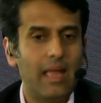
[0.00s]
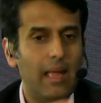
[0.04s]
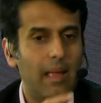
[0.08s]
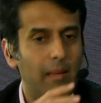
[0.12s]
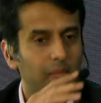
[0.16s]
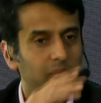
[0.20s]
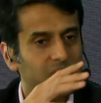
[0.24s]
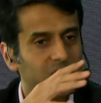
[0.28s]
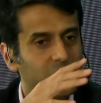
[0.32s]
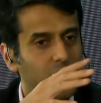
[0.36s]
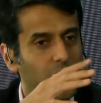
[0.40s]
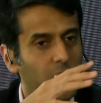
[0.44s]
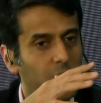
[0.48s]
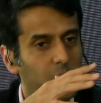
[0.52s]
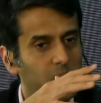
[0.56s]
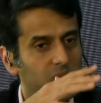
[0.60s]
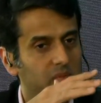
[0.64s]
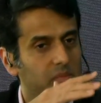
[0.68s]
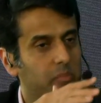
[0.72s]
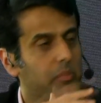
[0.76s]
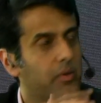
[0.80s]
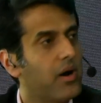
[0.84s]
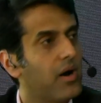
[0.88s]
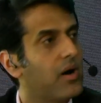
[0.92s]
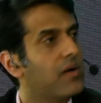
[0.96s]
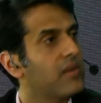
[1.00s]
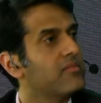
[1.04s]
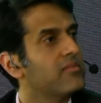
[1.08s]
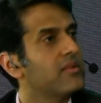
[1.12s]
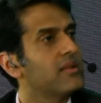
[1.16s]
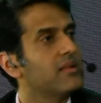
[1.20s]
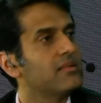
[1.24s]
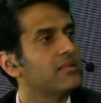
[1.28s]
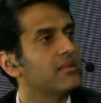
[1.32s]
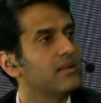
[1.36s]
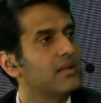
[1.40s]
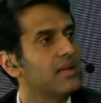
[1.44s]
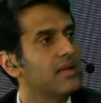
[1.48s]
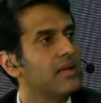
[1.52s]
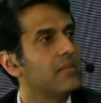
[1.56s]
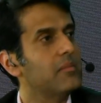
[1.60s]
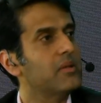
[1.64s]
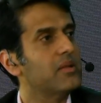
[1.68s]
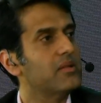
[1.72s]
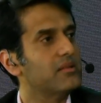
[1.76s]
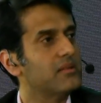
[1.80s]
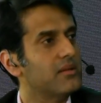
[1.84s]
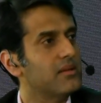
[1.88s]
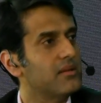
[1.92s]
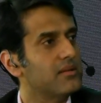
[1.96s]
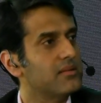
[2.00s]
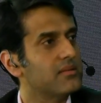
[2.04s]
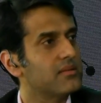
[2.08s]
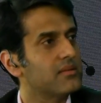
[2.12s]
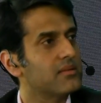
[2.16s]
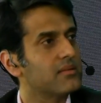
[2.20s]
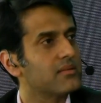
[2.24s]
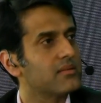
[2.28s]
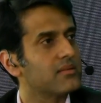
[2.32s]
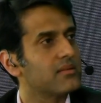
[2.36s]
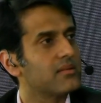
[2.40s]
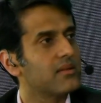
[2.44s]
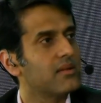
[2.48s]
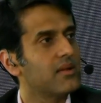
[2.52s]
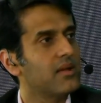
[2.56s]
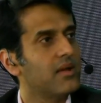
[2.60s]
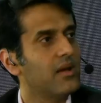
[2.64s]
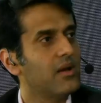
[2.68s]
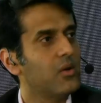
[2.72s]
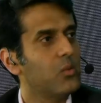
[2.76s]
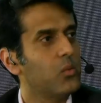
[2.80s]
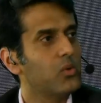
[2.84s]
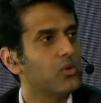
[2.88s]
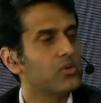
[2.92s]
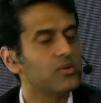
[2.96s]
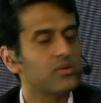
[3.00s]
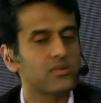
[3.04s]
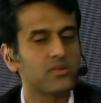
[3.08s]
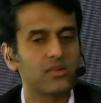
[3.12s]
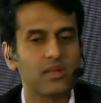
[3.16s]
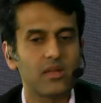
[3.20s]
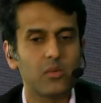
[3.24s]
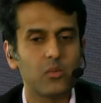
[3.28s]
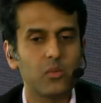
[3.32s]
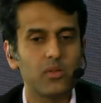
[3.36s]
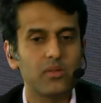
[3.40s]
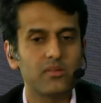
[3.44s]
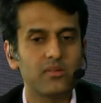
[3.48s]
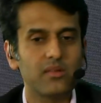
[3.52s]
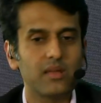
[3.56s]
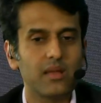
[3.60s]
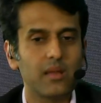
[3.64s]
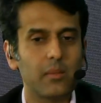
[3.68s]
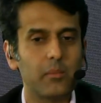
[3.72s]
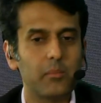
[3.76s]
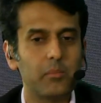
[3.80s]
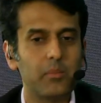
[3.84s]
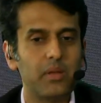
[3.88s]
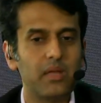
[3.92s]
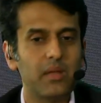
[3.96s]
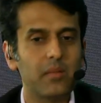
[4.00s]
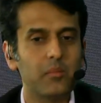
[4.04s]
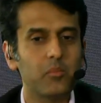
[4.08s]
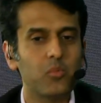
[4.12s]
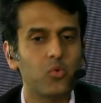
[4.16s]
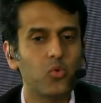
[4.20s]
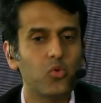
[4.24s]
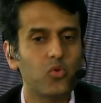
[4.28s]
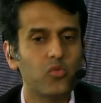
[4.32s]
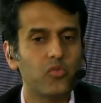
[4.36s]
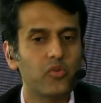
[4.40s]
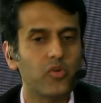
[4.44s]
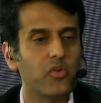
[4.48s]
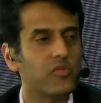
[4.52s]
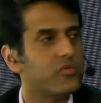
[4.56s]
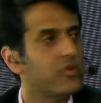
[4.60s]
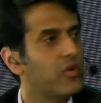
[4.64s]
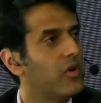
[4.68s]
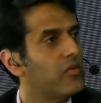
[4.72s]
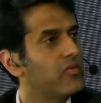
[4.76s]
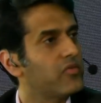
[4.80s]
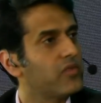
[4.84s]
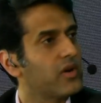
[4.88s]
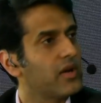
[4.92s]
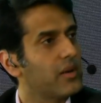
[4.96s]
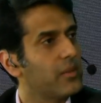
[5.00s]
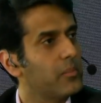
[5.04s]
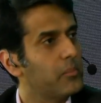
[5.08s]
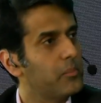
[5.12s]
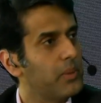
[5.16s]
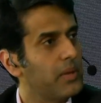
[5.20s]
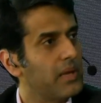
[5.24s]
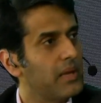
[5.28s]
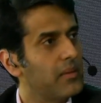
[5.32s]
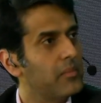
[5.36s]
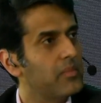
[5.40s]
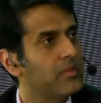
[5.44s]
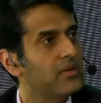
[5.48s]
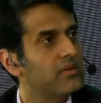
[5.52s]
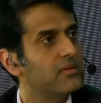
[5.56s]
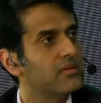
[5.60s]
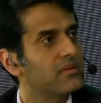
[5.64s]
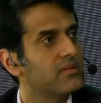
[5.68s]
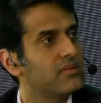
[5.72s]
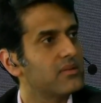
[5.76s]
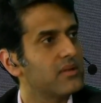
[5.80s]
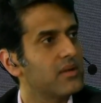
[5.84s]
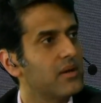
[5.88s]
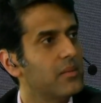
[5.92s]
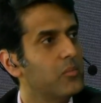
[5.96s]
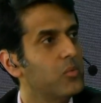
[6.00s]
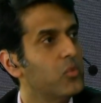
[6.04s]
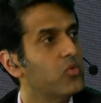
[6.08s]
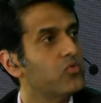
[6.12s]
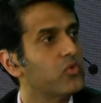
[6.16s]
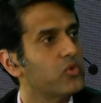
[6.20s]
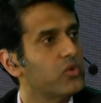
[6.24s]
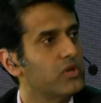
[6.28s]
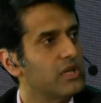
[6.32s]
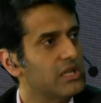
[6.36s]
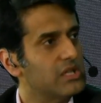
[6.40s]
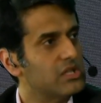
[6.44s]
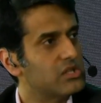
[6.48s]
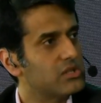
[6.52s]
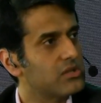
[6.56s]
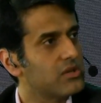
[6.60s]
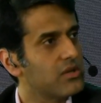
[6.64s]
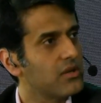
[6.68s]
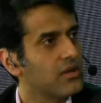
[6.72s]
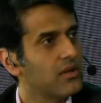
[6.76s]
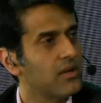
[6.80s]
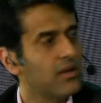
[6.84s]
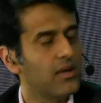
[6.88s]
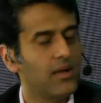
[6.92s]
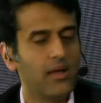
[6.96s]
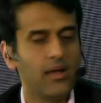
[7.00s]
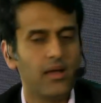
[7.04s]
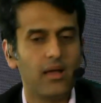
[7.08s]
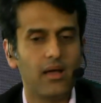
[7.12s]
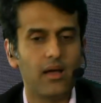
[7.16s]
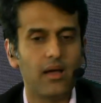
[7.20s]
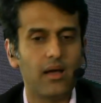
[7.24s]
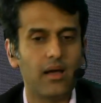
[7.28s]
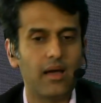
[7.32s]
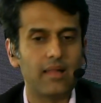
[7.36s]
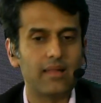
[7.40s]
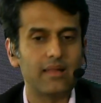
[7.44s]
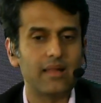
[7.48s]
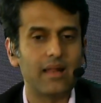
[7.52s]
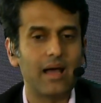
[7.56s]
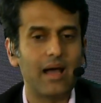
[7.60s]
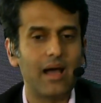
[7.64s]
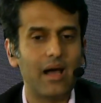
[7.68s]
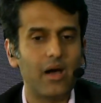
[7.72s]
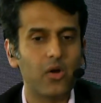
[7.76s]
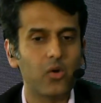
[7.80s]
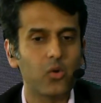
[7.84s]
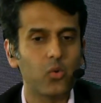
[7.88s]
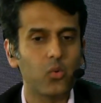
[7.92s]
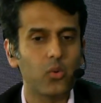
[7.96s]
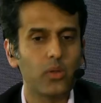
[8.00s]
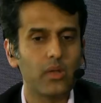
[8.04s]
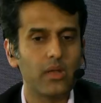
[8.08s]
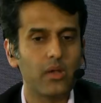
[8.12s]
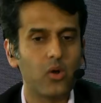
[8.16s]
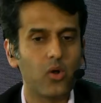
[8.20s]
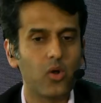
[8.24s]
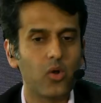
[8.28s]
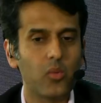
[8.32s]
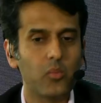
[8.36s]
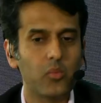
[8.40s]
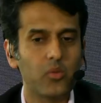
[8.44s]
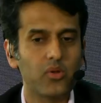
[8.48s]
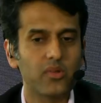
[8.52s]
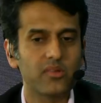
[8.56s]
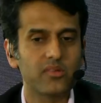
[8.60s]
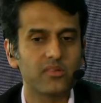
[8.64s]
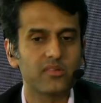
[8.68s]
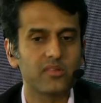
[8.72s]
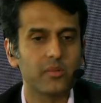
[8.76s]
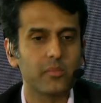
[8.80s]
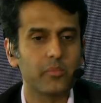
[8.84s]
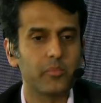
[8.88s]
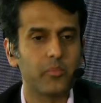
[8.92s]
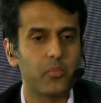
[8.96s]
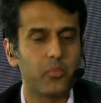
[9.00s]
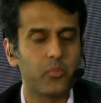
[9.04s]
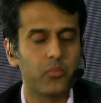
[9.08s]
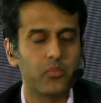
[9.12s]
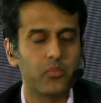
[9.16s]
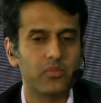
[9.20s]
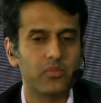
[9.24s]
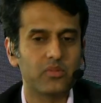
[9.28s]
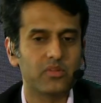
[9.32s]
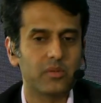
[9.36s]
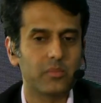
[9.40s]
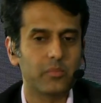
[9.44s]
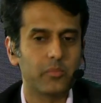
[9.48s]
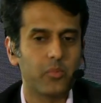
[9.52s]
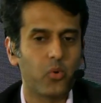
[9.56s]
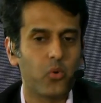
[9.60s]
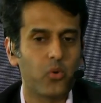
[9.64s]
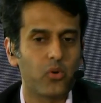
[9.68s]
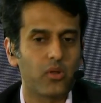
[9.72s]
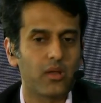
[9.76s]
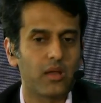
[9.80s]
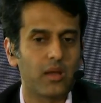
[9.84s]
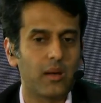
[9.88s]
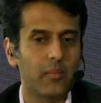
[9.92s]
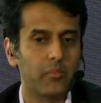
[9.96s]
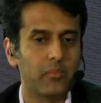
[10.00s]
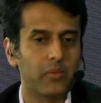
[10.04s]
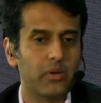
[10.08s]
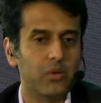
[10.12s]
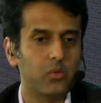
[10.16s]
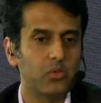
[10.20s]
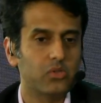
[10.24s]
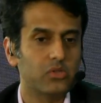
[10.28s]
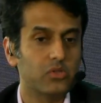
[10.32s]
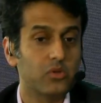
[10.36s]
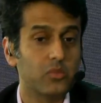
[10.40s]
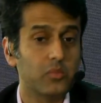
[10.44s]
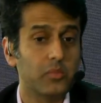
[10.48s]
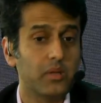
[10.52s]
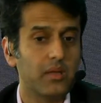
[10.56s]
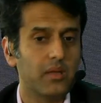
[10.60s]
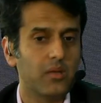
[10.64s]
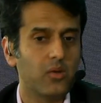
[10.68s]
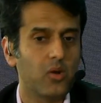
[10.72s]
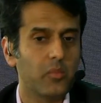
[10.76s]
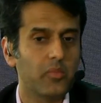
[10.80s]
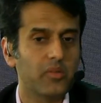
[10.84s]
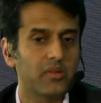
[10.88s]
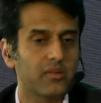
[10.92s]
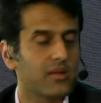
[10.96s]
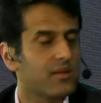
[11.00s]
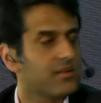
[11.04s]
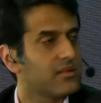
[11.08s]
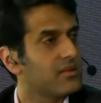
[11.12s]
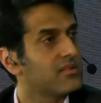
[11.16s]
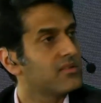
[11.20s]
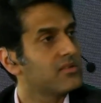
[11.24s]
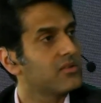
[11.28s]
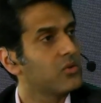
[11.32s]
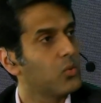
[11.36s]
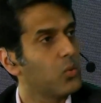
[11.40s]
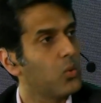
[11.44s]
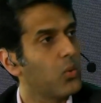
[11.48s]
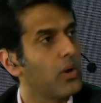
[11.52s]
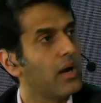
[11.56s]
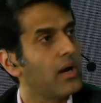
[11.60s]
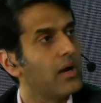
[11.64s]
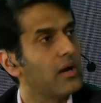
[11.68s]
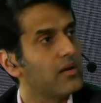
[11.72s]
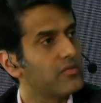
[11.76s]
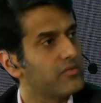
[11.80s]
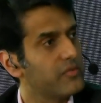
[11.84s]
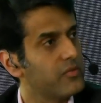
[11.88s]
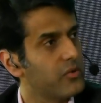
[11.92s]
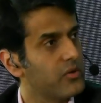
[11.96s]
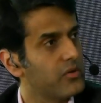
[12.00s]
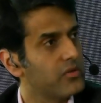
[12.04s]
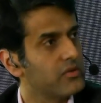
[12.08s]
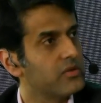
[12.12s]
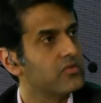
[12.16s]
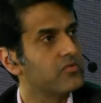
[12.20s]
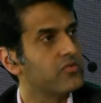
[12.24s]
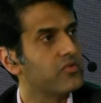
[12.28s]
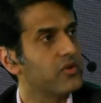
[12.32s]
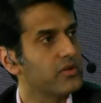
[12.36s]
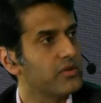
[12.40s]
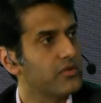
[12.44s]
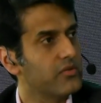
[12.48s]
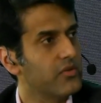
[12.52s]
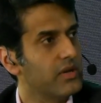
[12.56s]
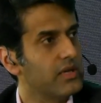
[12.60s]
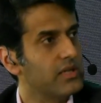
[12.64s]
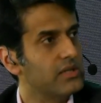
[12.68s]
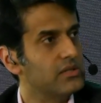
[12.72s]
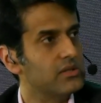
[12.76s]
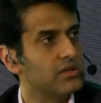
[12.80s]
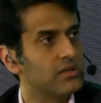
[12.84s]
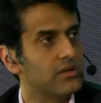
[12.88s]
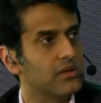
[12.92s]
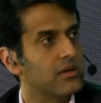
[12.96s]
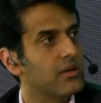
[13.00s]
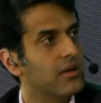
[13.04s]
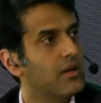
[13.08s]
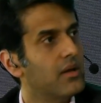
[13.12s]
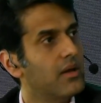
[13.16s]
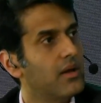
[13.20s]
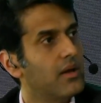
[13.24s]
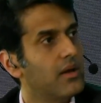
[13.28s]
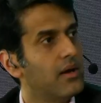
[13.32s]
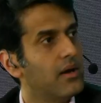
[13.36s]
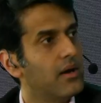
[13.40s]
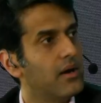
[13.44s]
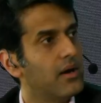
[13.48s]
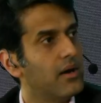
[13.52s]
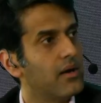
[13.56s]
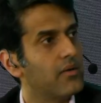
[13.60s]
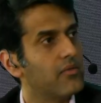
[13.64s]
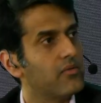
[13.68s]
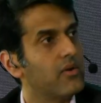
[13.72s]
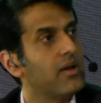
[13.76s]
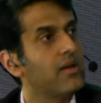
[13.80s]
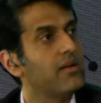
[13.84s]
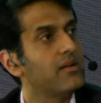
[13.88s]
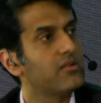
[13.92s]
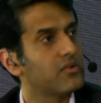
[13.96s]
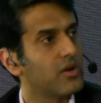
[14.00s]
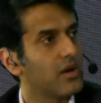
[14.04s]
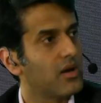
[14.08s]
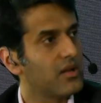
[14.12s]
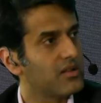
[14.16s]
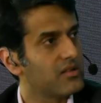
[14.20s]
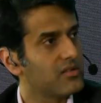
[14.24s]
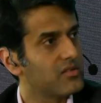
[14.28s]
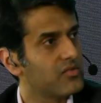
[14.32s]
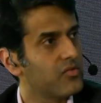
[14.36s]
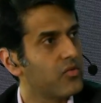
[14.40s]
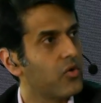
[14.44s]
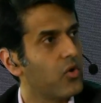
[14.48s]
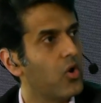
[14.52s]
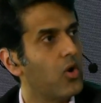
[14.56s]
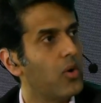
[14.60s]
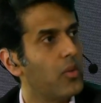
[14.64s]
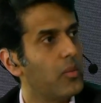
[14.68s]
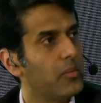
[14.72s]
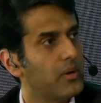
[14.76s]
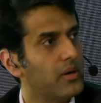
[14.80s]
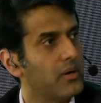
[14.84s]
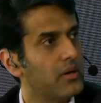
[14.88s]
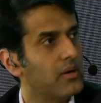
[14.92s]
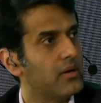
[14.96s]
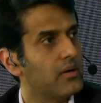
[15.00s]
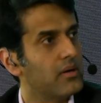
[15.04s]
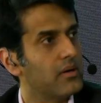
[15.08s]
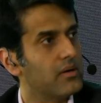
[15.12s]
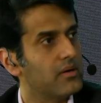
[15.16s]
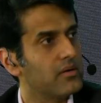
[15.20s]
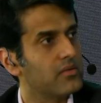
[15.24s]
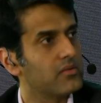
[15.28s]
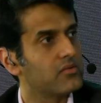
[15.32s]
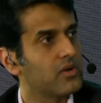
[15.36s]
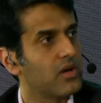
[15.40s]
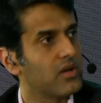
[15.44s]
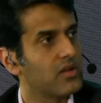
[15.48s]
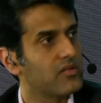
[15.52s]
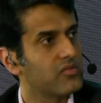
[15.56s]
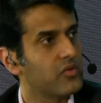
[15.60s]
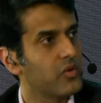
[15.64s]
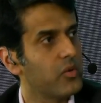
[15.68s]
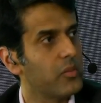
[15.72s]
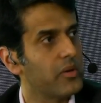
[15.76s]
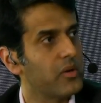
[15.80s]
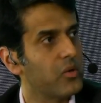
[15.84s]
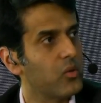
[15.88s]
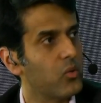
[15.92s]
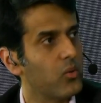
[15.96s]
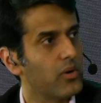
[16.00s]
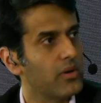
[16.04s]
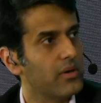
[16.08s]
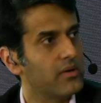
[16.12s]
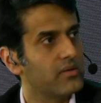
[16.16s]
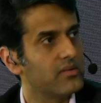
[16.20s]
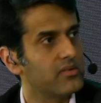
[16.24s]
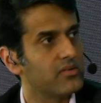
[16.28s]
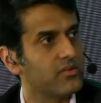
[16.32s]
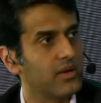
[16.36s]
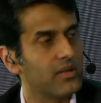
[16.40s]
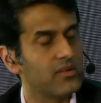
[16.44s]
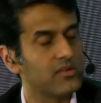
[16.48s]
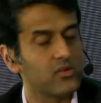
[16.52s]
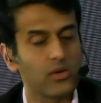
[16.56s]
MSwipe was part of that theme and thesis, which is saying we're seeing a big move of, of kind of payments, a move to digital, uh, and then how do we almost su support a company which could be almost like the square for, for the region, uh, really transform, uh, uh, transform an old industry.